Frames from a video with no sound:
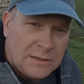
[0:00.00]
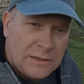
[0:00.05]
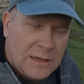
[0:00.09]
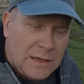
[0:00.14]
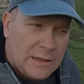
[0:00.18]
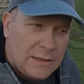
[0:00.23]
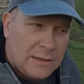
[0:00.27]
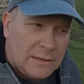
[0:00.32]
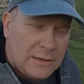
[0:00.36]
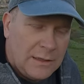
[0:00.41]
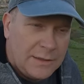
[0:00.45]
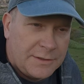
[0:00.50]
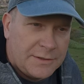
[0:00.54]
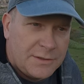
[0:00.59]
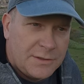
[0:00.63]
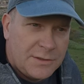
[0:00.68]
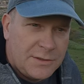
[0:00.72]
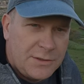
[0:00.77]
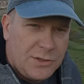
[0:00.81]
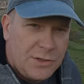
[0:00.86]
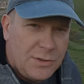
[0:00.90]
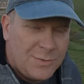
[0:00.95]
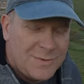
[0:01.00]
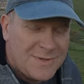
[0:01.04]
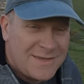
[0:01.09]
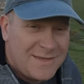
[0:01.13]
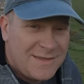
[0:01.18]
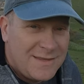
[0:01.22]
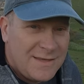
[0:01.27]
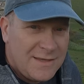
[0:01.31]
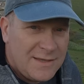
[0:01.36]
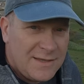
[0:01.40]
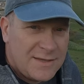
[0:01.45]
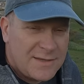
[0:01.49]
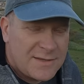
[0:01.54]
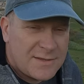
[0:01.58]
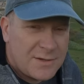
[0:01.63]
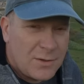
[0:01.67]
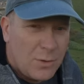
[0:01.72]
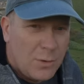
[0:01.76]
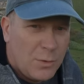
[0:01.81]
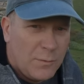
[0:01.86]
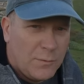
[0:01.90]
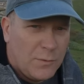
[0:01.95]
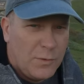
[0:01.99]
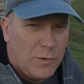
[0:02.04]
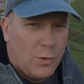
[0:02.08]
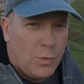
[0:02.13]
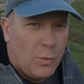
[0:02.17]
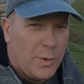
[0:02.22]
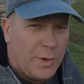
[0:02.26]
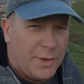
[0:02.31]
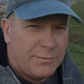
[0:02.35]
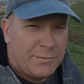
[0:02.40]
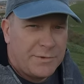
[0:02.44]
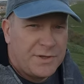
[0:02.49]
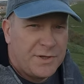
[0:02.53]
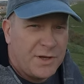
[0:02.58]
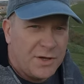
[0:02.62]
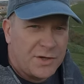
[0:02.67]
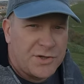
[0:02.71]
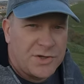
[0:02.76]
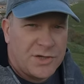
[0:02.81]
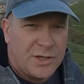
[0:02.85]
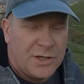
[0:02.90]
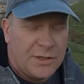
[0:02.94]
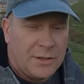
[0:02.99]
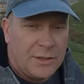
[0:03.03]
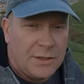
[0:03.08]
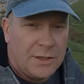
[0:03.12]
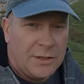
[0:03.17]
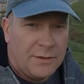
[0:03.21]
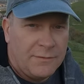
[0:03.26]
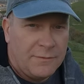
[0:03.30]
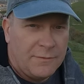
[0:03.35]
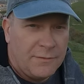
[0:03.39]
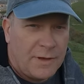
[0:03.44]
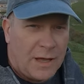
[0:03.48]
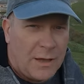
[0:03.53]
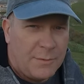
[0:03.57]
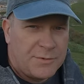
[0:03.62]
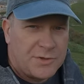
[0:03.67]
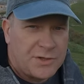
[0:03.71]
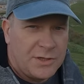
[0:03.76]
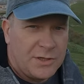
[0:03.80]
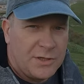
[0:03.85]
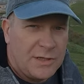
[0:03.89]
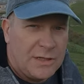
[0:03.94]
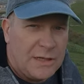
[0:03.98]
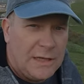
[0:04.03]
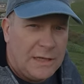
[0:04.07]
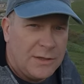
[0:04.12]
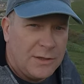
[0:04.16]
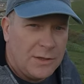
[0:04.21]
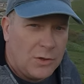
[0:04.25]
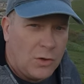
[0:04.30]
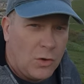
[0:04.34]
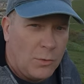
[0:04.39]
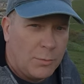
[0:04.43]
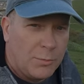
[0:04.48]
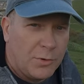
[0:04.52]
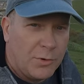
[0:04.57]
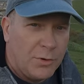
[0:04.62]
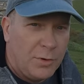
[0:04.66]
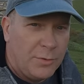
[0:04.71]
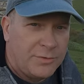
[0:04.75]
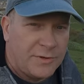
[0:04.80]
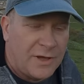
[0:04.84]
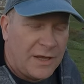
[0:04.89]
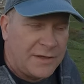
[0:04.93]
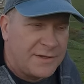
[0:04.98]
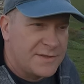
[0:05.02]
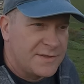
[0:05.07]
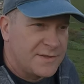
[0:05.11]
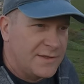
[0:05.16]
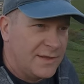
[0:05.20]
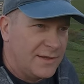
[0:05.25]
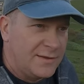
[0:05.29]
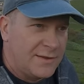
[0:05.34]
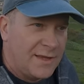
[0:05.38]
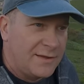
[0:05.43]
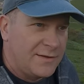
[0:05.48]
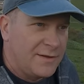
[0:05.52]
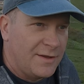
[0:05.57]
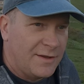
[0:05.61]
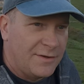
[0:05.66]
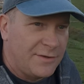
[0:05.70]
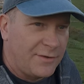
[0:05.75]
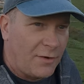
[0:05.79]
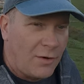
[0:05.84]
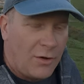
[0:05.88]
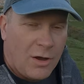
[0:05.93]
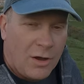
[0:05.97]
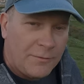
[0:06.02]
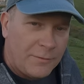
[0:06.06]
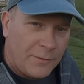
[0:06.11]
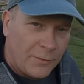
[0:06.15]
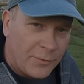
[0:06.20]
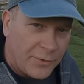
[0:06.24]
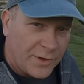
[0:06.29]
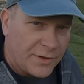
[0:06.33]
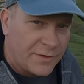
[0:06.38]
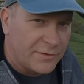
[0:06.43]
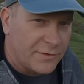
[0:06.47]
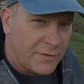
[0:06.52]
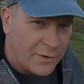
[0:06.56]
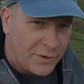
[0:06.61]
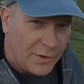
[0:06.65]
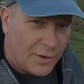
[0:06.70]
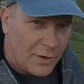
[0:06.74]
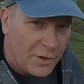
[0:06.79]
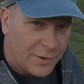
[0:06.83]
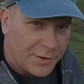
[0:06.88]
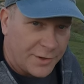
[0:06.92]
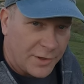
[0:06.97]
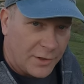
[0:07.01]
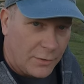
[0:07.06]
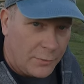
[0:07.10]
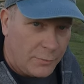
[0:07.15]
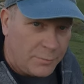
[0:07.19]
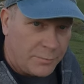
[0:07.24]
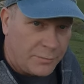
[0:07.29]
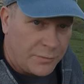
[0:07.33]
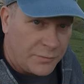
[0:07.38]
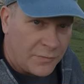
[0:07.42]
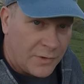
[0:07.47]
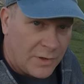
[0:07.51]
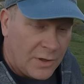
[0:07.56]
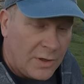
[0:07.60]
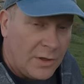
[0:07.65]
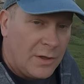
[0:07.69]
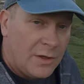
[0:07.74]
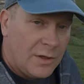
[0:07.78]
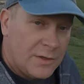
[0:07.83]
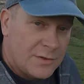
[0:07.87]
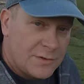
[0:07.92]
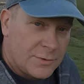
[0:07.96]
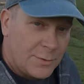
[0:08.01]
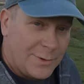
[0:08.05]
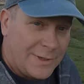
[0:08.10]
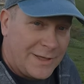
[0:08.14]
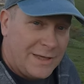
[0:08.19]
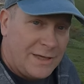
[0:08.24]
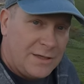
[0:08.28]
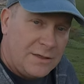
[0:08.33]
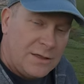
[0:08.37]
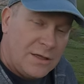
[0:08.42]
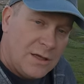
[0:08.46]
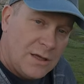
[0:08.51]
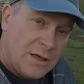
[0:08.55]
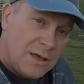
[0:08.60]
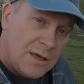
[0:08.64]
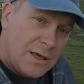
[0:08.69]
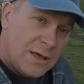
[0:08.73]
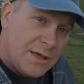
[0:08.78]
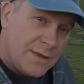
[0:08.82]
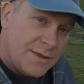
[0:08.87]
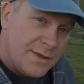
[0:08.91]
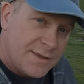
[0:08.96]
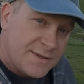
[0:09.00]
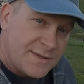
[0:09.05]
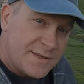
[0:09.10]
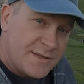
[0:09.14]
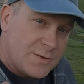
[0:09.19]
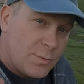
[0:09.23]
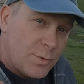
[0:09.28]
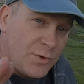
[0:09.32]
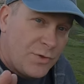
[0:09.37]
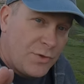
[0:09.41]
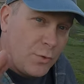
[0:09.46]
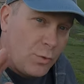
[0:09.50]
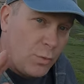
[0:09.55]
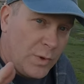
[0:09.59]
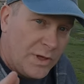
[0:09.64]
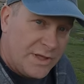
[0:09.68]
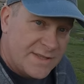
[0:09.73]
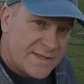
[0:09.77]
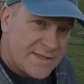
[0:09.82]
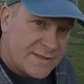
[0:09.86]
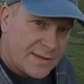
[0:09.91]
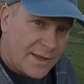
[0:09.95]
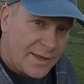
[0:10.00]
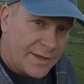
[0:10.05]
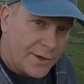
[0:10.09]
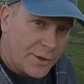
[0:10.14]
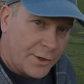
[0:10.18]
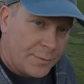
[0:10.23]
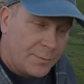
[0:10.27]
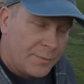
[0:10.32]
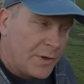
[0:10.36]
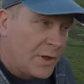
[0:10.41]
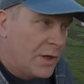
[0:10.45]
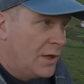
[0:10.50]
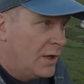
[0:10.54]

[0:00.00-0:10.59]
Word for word: I like to use this over the wind reduction option in the GoPros. I just think that does awful things to the audio. So again, this is with the Windslayer.